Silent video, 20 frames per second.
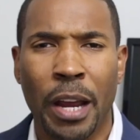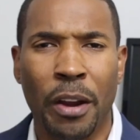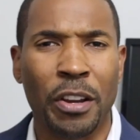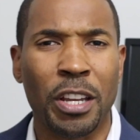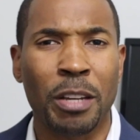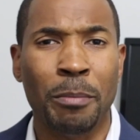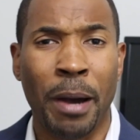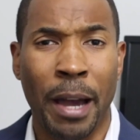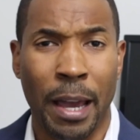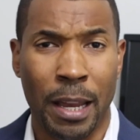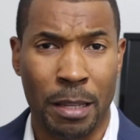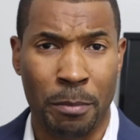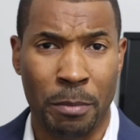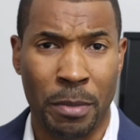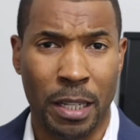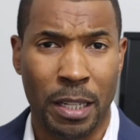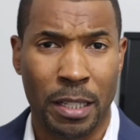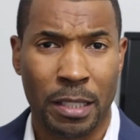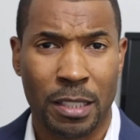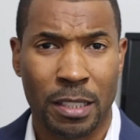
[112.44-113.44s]
area by any
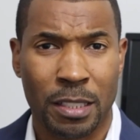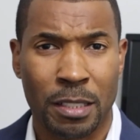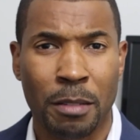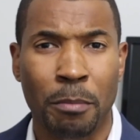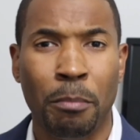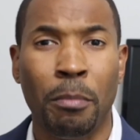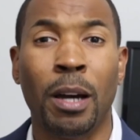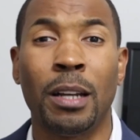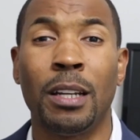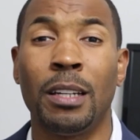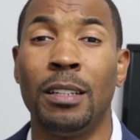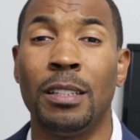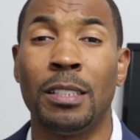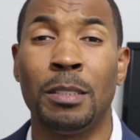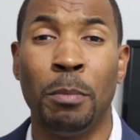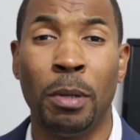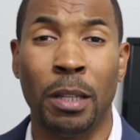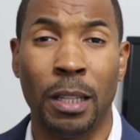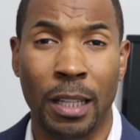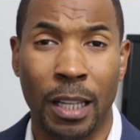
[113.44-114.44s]
means, but it
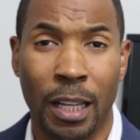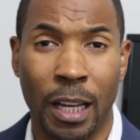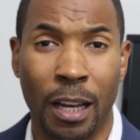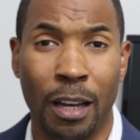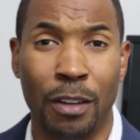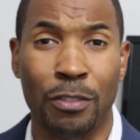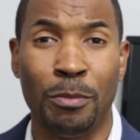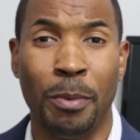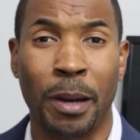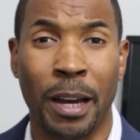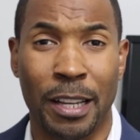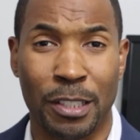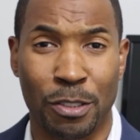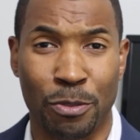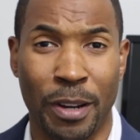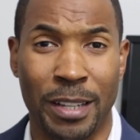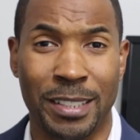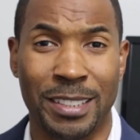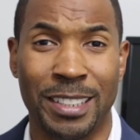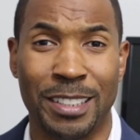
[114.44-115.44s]
is beloved by its
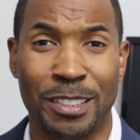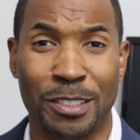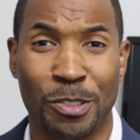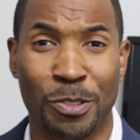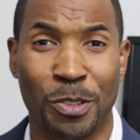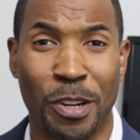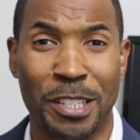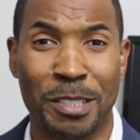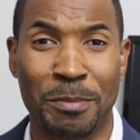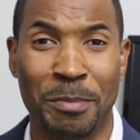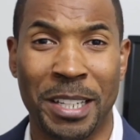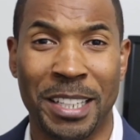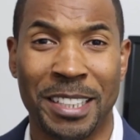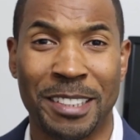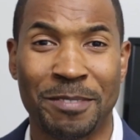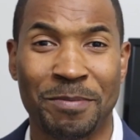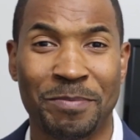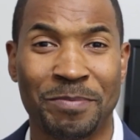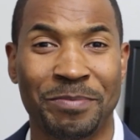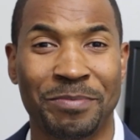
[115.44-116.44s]
residents, trust me.
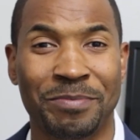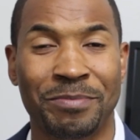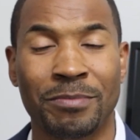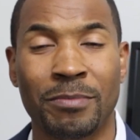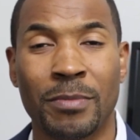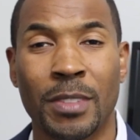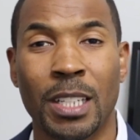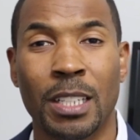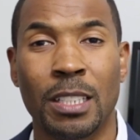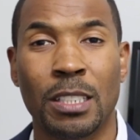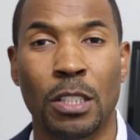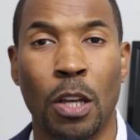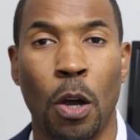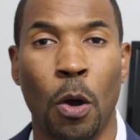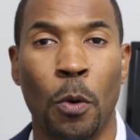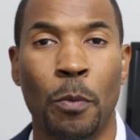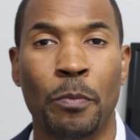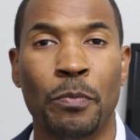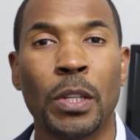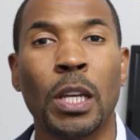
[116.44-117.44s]

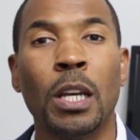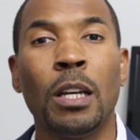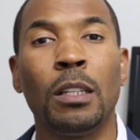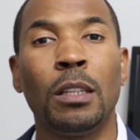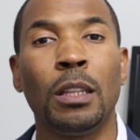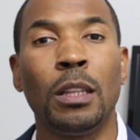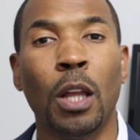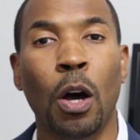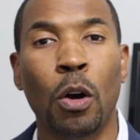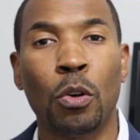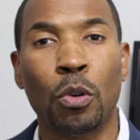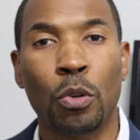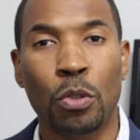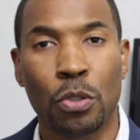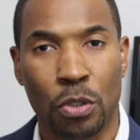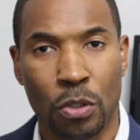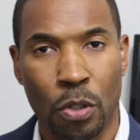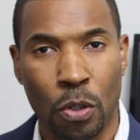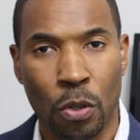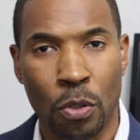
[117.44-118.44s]
So, local
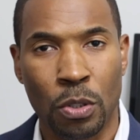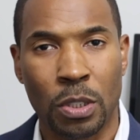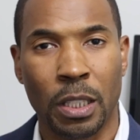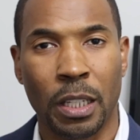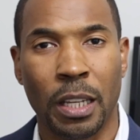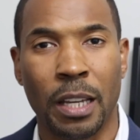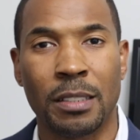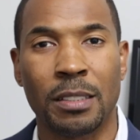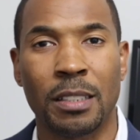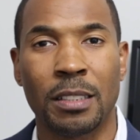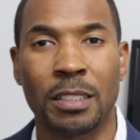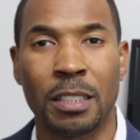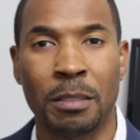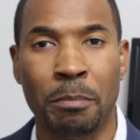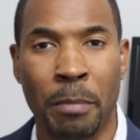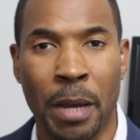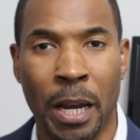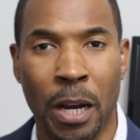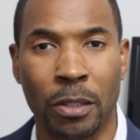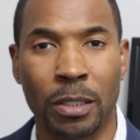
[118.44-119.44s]
schools in
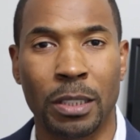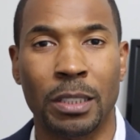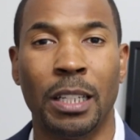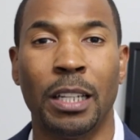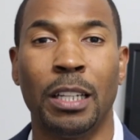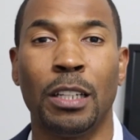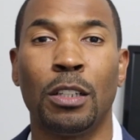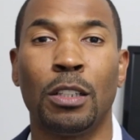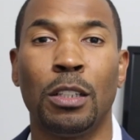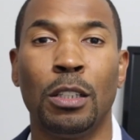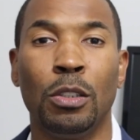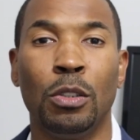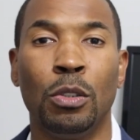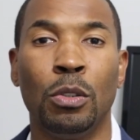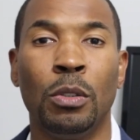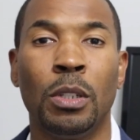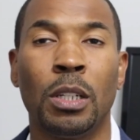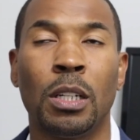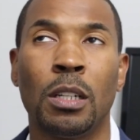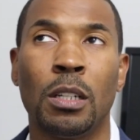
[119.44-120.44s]
Kensington, Maryland
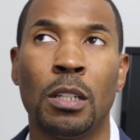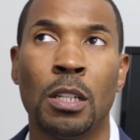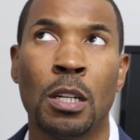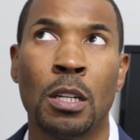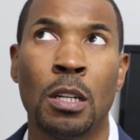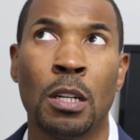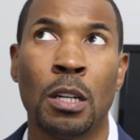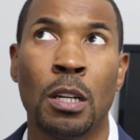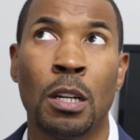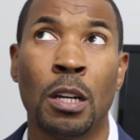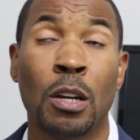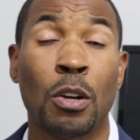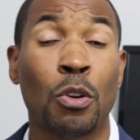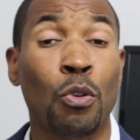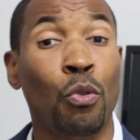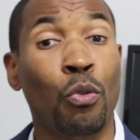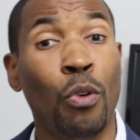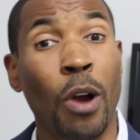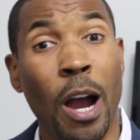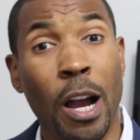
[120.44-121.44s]
include
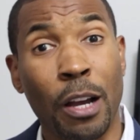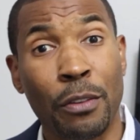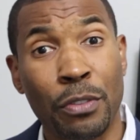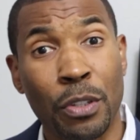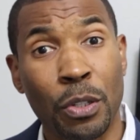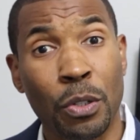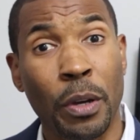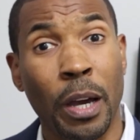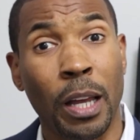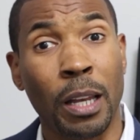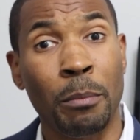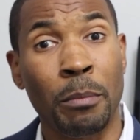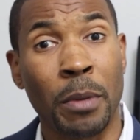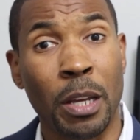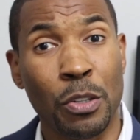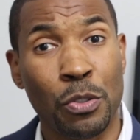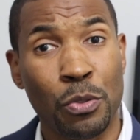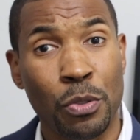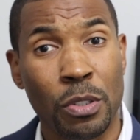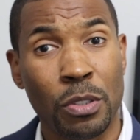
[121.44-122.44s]
Rockview
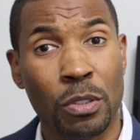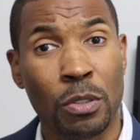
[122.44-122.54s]
Elementary